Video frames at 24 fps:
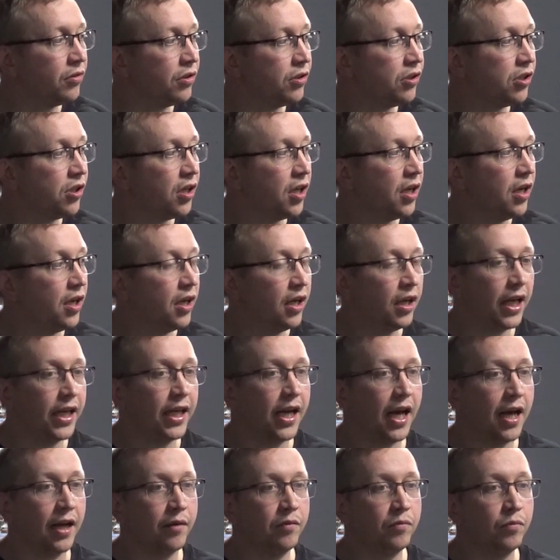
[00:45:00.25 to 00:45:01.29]
us.
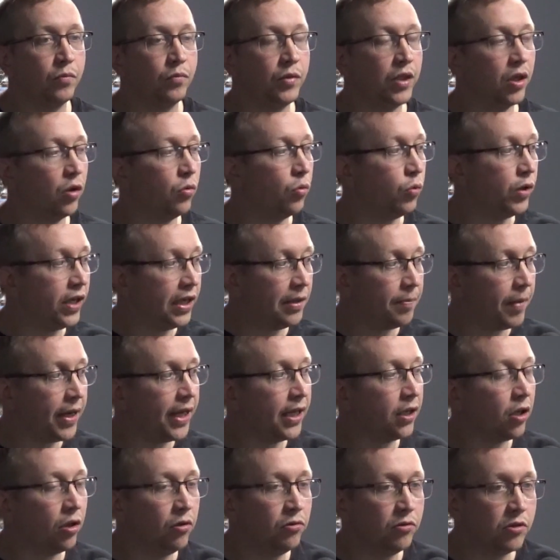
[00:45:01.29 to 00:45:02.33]
Like, and you know, we'd
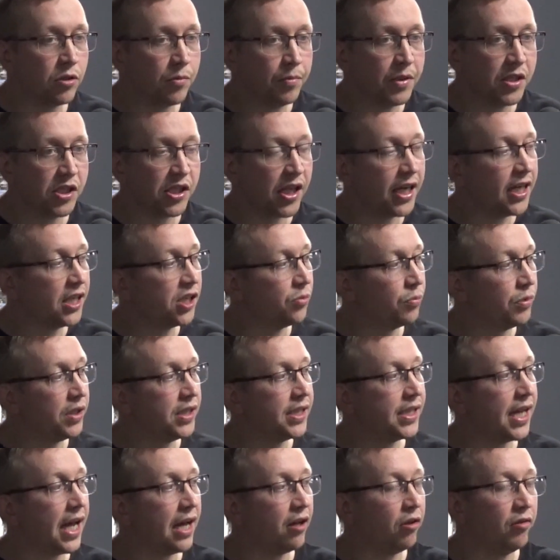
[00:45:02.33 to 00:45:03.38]
made loads of mistakes, and we'd
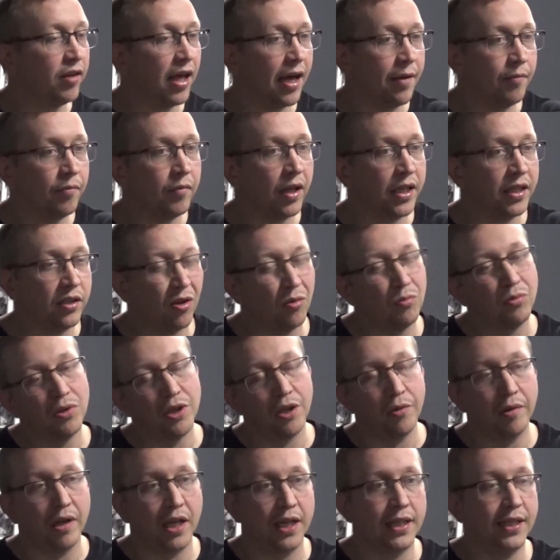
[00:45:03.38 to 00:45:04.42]
tell them, like, don't
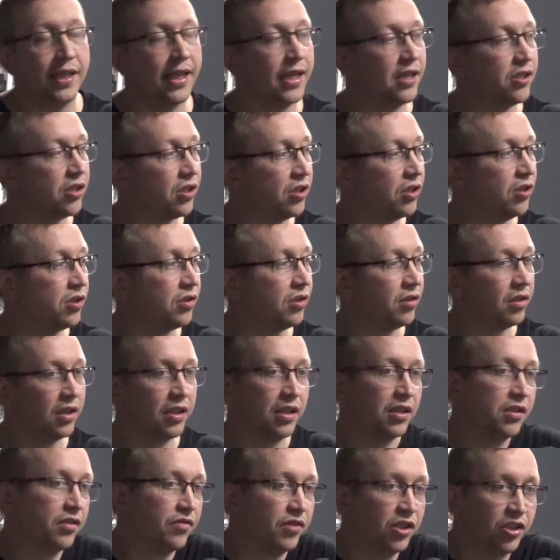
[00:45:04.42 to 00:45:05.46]
do it like this because
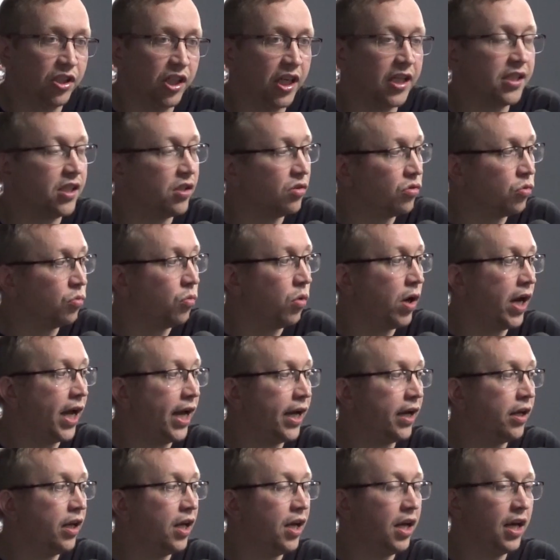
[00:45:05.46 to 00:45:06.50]
it's shit, it doesn't
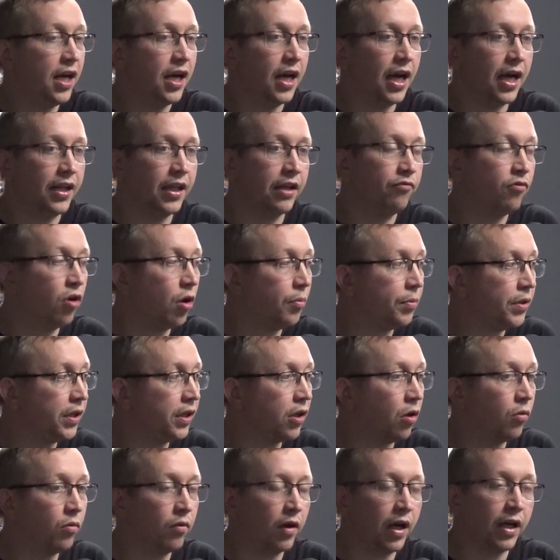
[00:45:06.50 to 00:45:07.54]
work. And then Robbie would
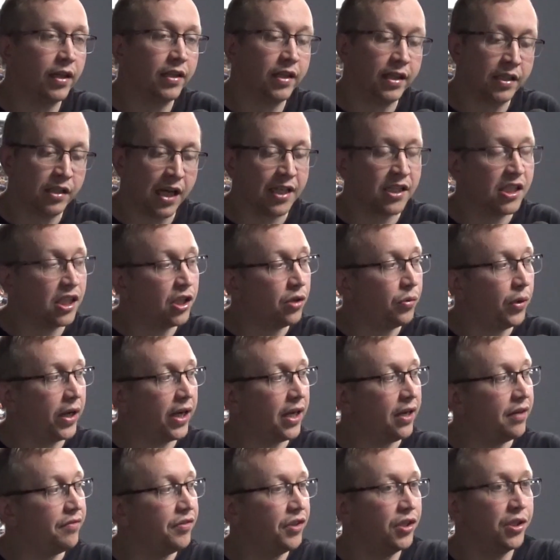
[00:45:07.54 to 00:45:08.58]
go, it's actually
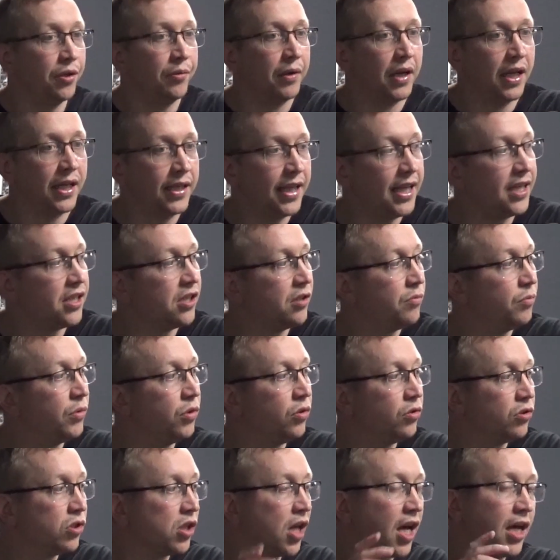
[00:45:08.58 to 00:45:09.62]
quicker if you do it like this. And we
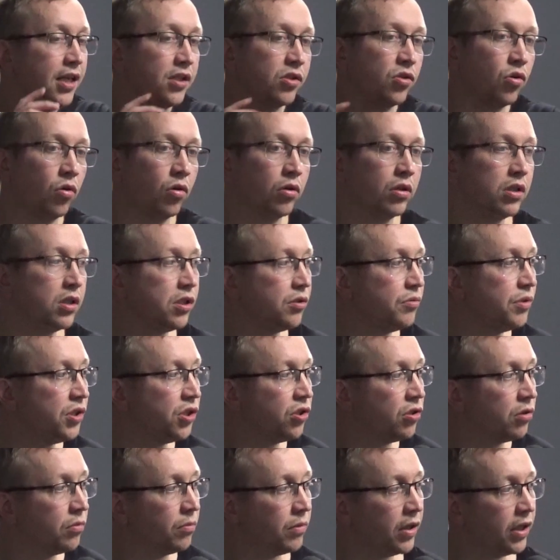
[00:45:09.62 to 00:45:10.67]
all started talking to
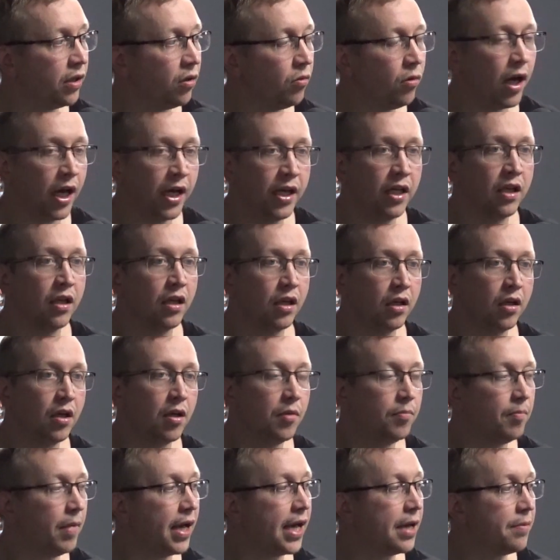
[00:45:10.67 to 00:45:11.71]
each other, and we're like, okay,
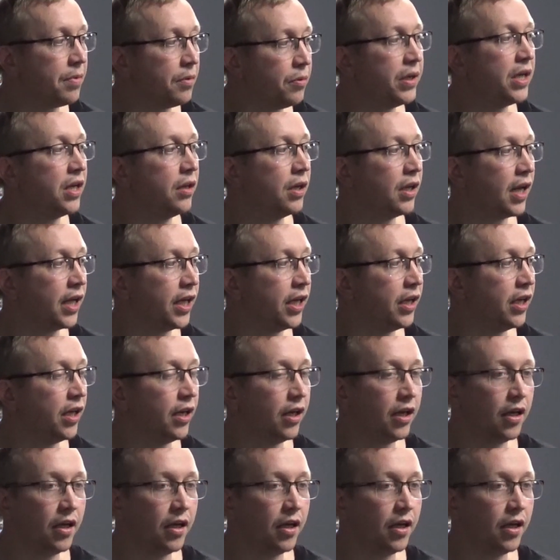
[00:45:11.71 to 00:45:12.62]
maybe we can, like,